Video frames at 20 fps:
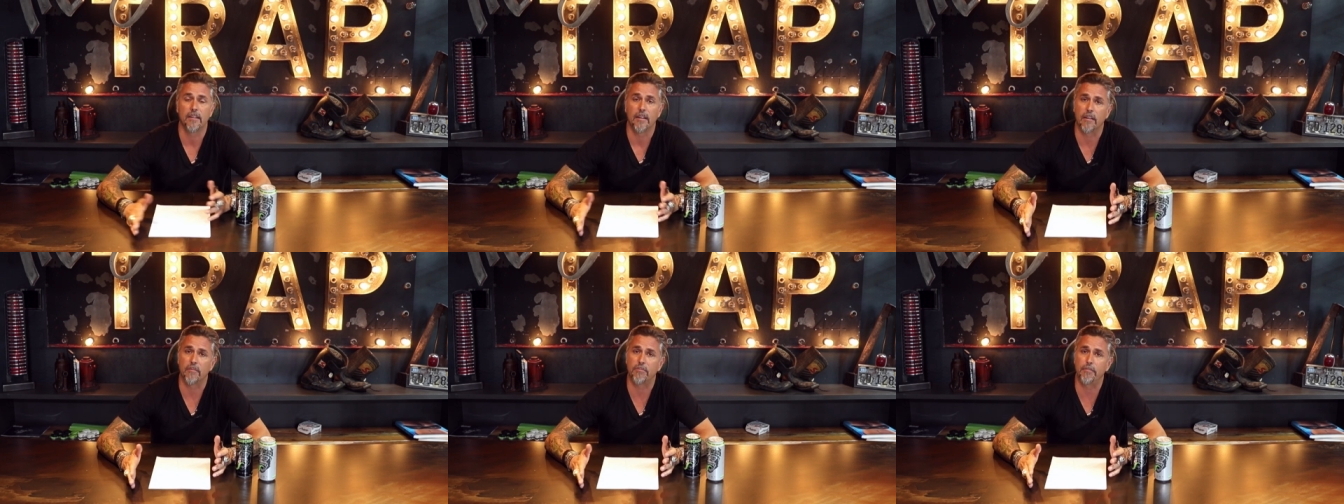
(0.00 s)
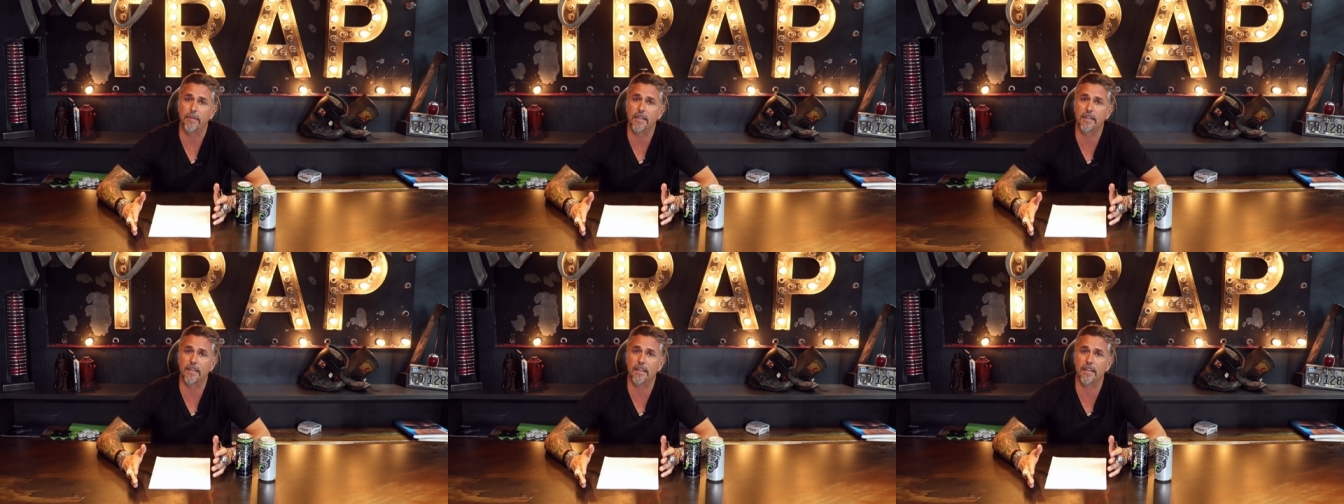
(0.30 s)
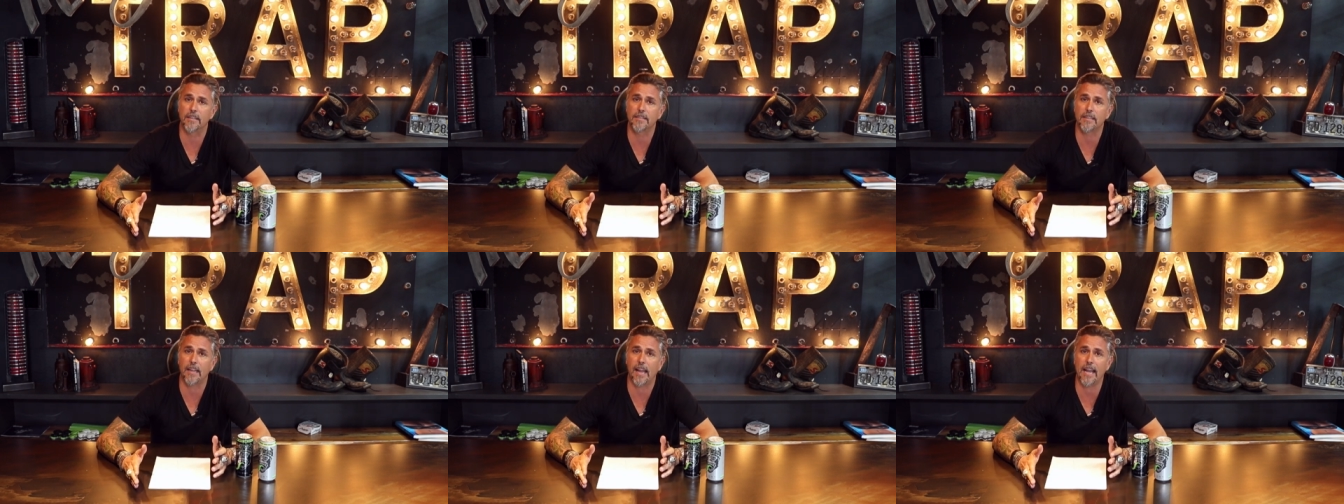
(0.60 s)
If me and
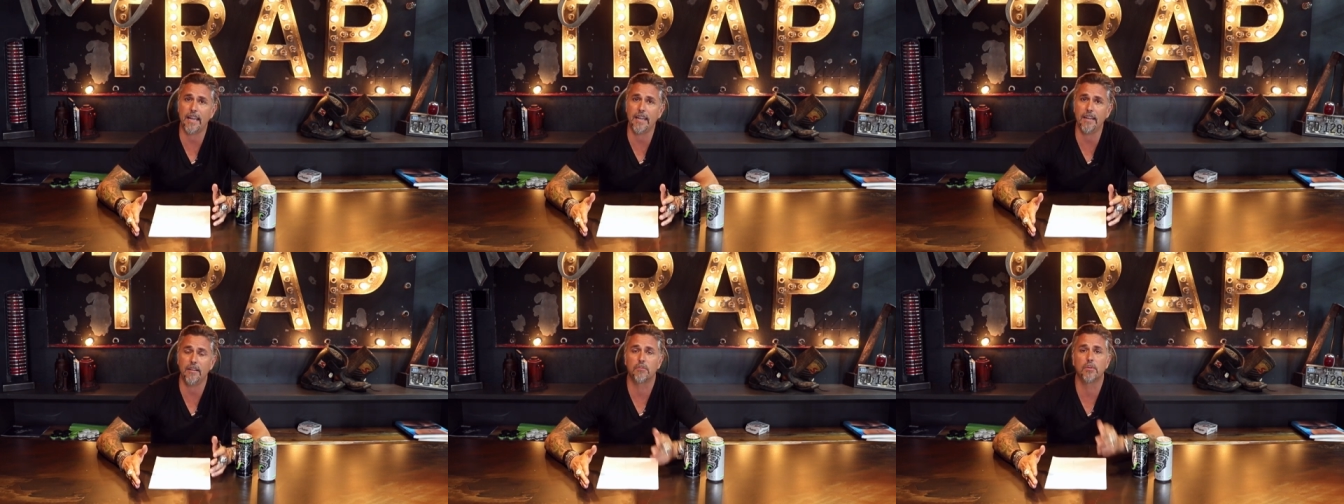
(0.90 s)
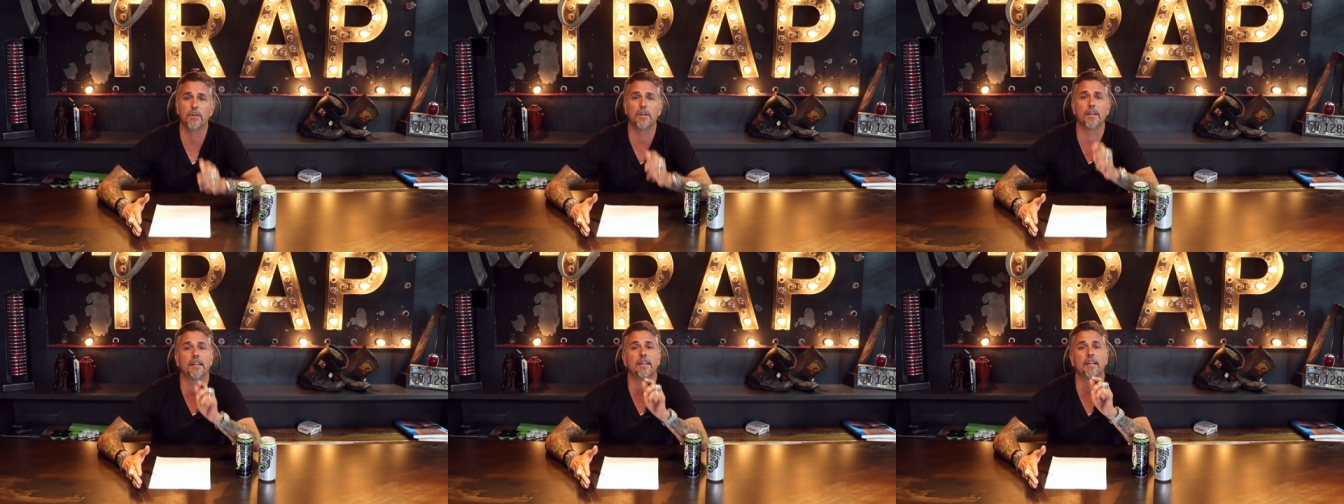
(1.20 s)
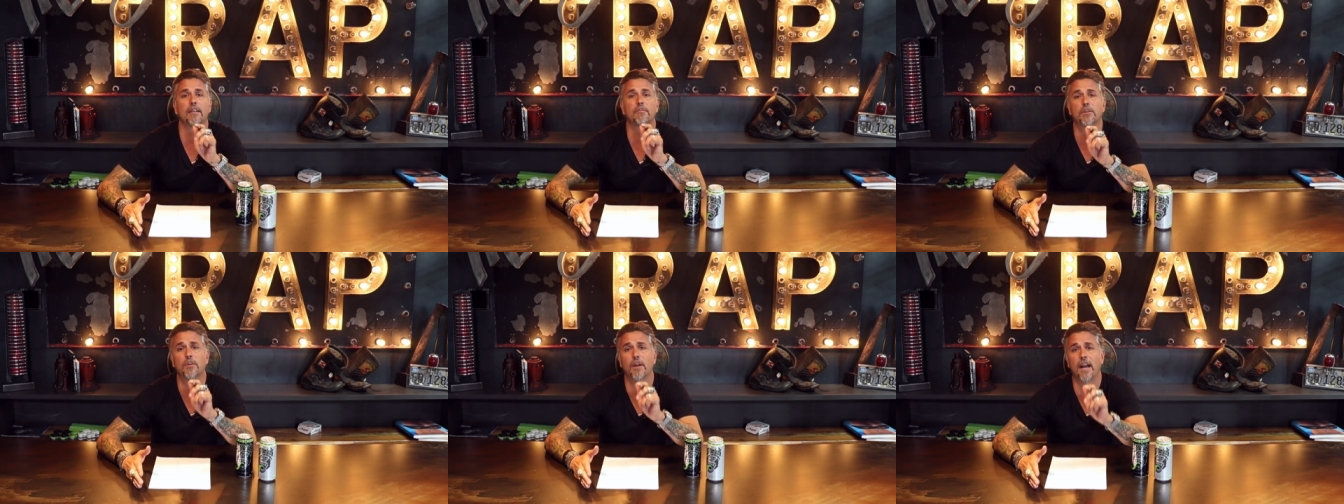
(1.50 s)
Dennis like it, we're going to
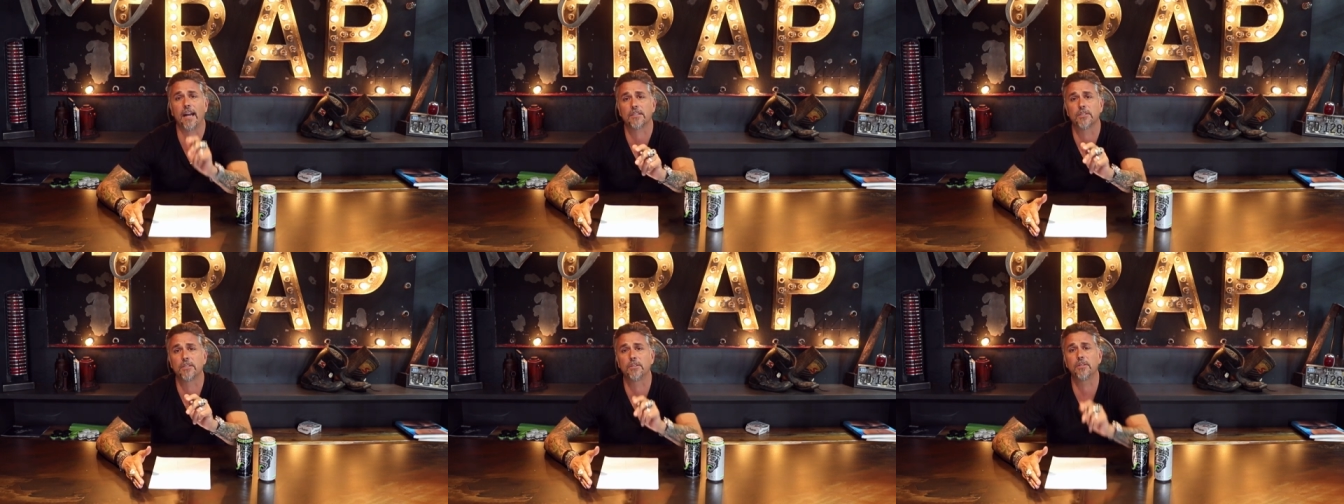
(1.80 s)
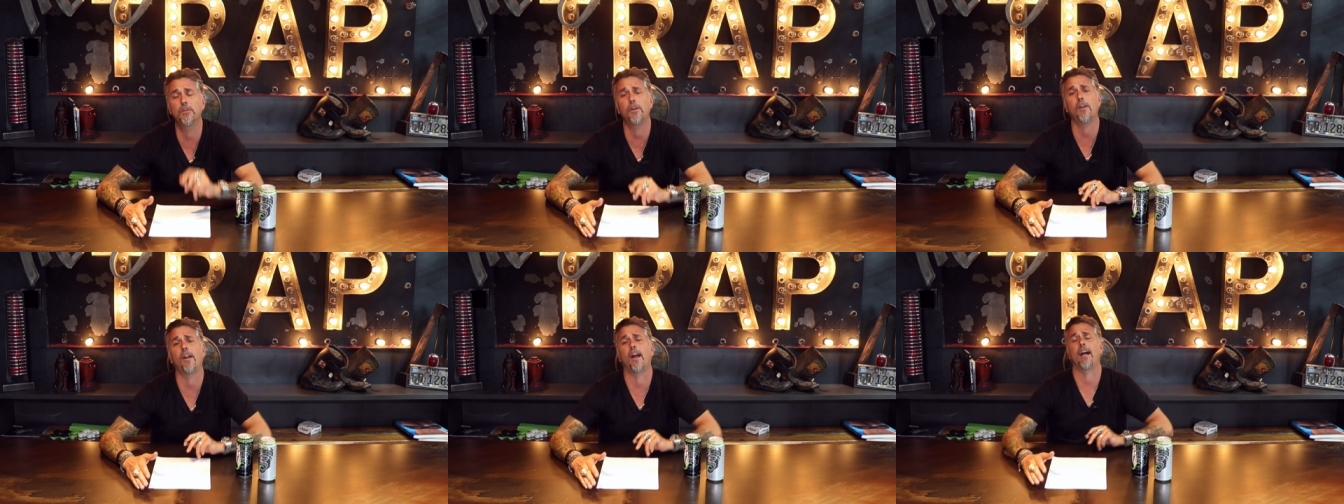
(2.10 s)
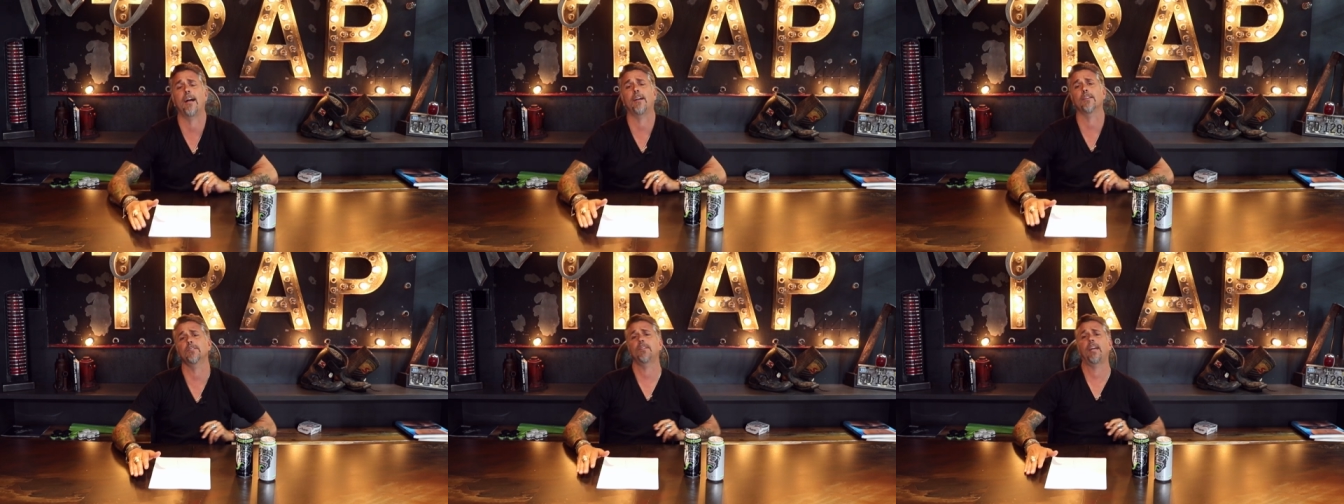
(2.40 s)
come crash your
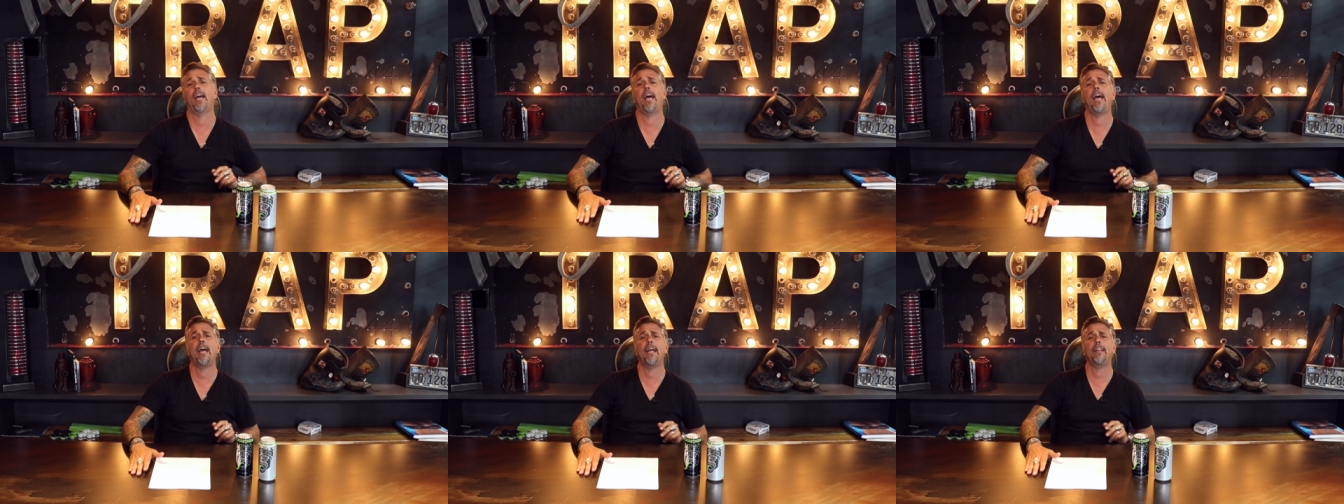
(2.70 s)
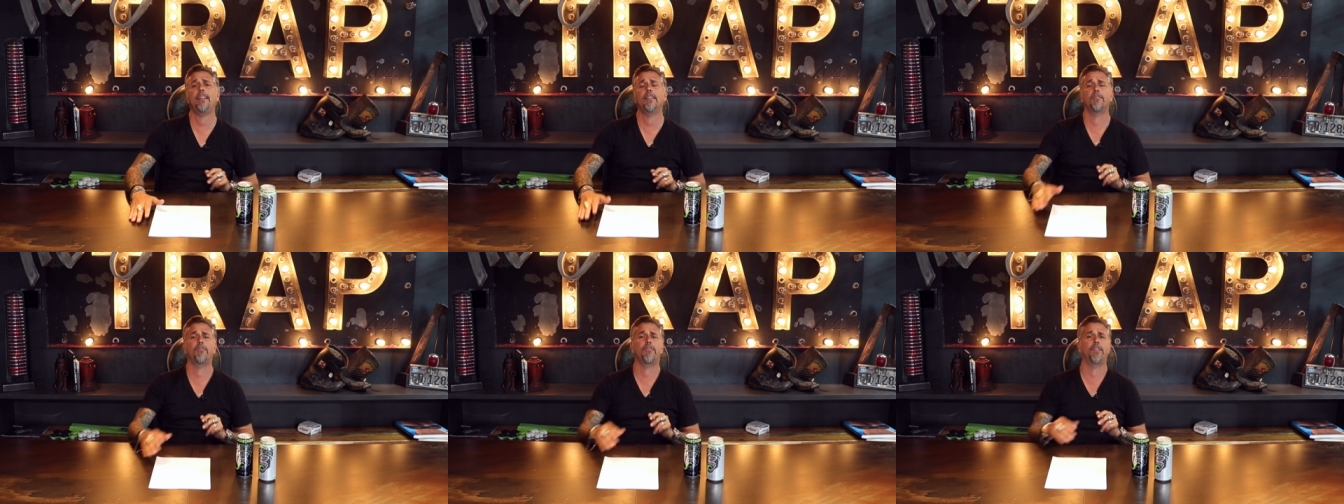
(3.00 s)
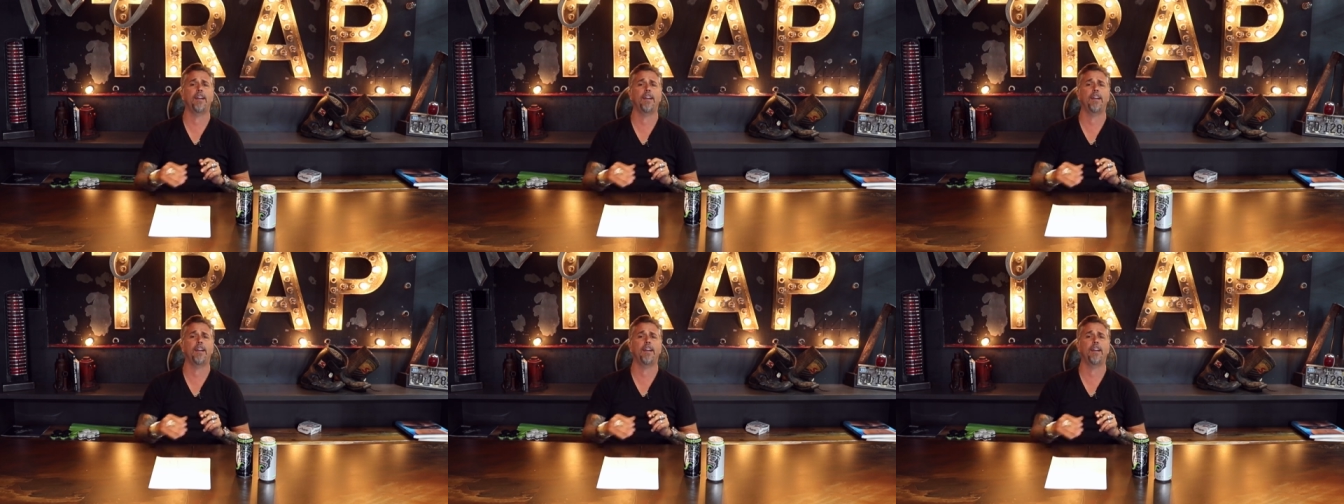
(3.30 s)
house at the